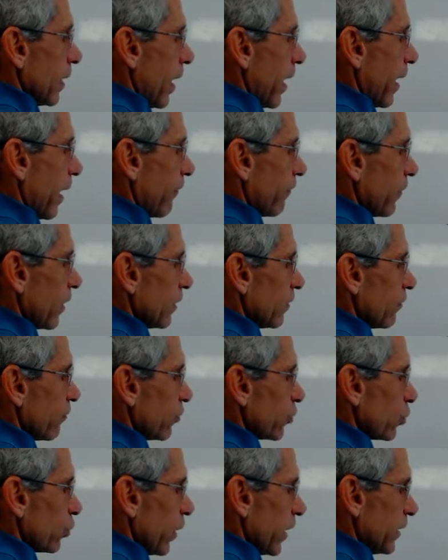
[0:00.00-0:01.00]
I have to
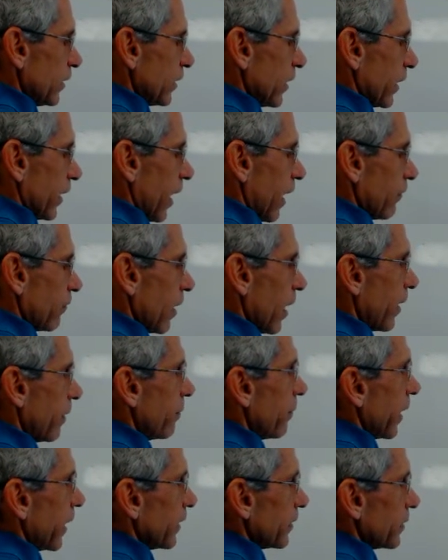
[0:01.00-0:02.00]
switch it. I've got to
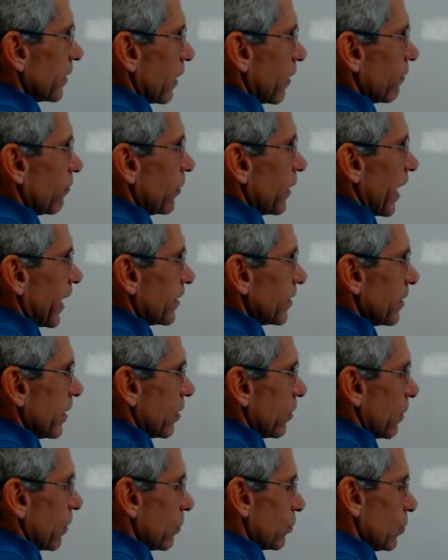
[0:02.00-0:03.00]
make, instead of less
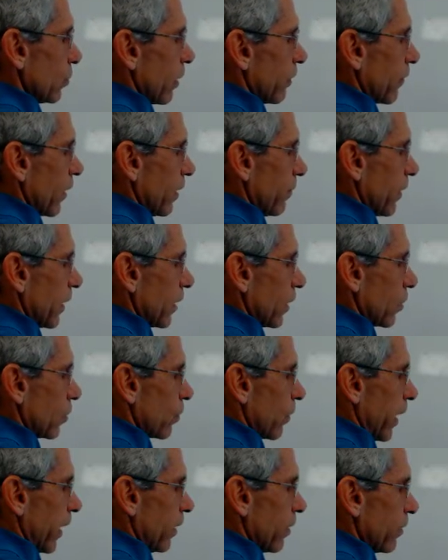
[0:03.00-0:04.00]
than or equal to, I've got to make
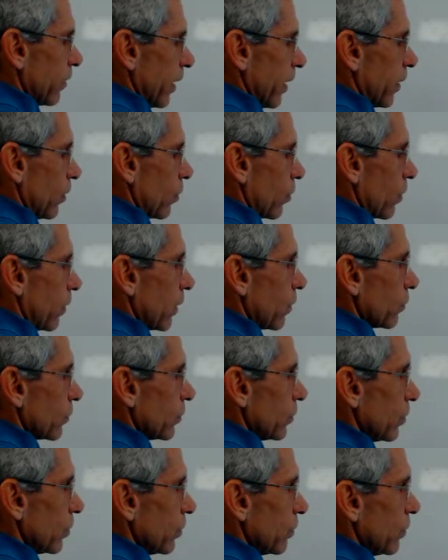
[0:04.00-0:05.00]
it greater than or equal
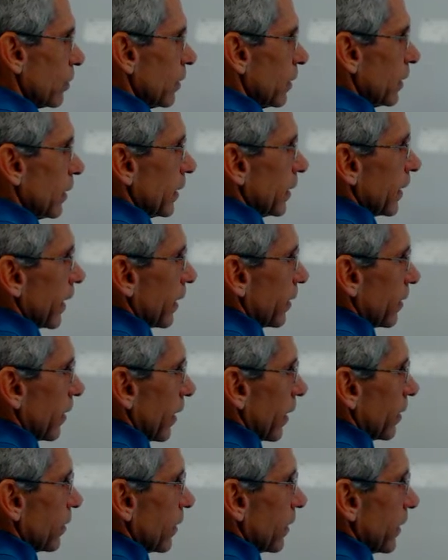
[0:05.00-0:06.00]
to. And
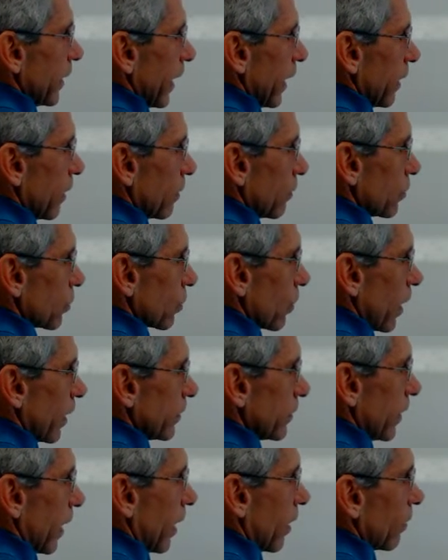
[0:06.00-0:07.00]
then the negatives
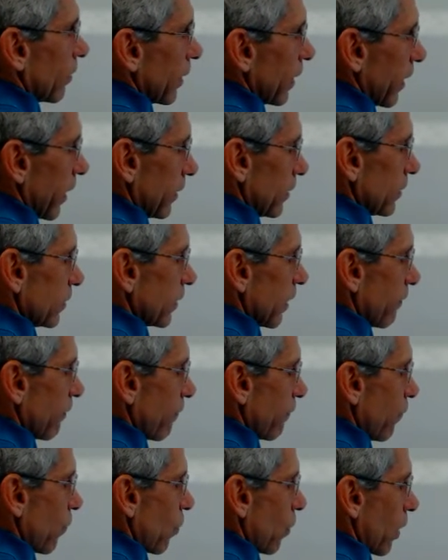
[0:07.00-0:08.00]
cross out, and I just have
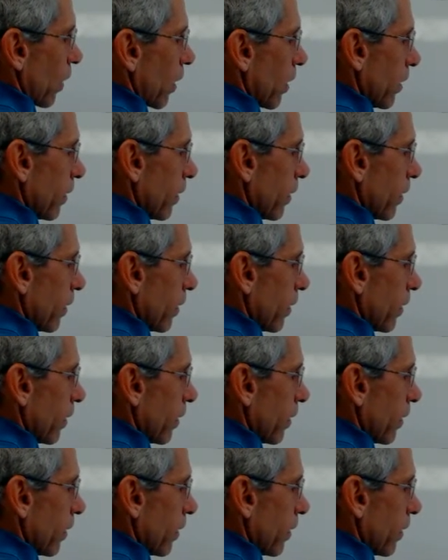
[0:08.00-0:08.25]
4.